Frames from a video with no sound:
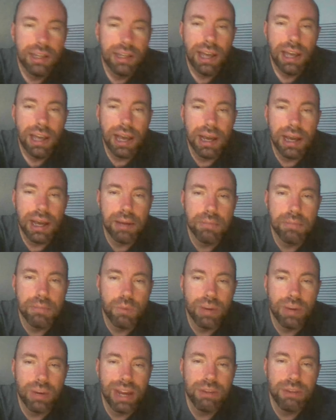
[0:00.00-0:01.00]

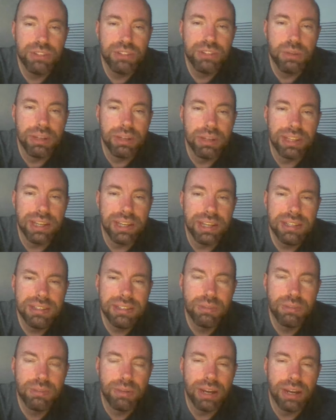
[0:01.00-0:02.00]
When I was doing
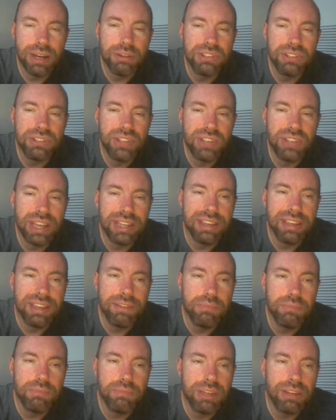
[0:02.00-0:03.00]
this, when I was saying
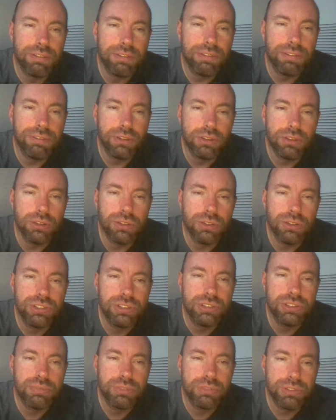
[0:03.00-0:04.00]
give me a full
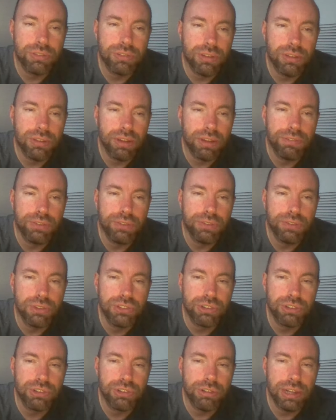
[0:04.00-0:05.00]

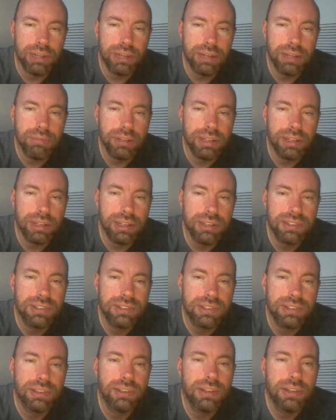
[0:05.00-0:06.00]
screen,
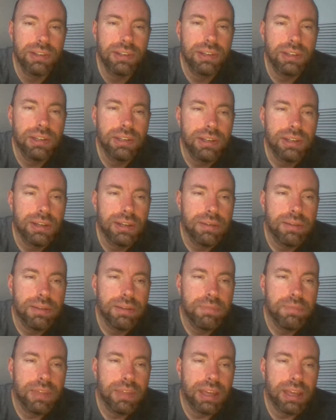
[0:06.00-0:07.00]
please,
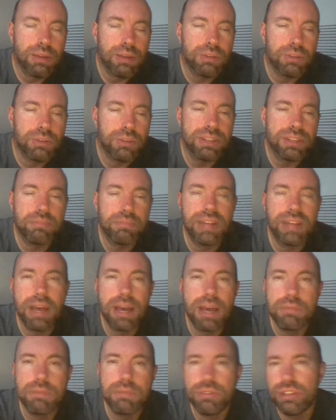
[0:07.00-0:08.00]
it was
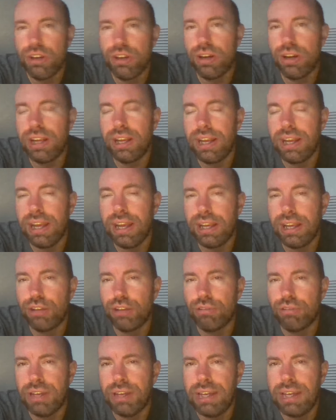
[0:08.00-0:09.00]
sometimes returning a
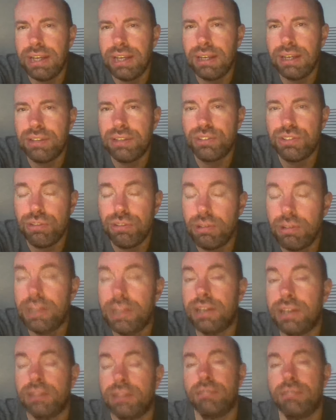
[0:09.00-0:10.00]
green
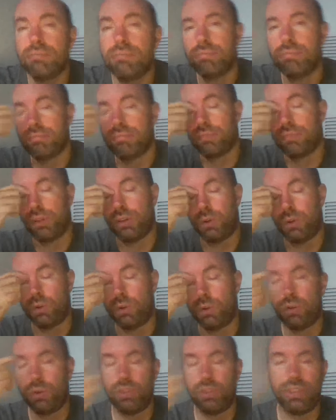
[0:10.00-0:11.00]
screen. The
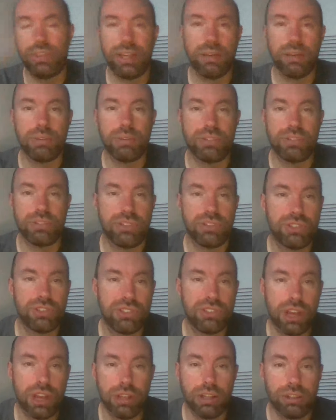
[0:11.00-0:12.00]
whole thing was just
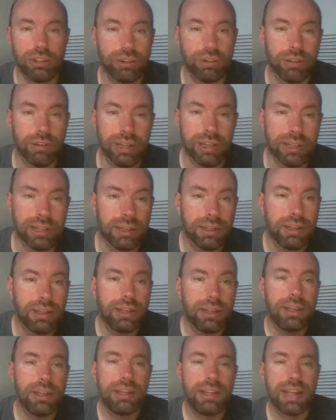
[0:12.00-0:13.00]
solid green.
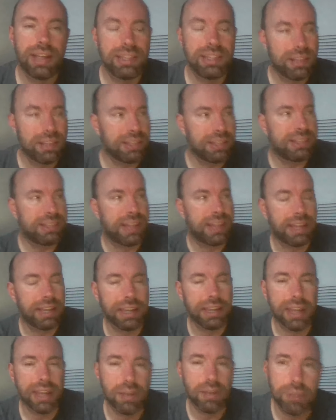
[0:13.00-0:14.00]
That's on the
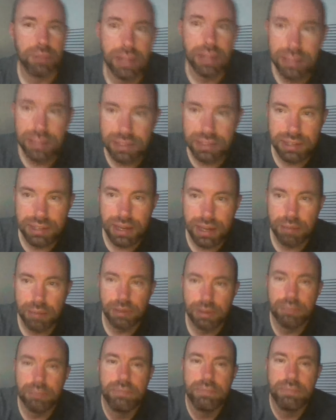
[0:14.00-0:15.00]
second camera, not this
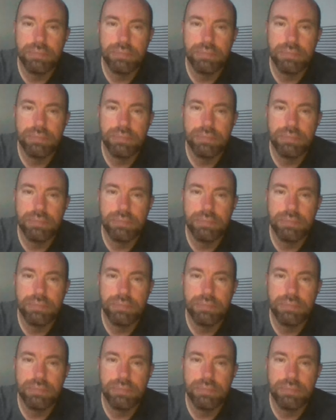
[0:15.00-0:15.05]
camera.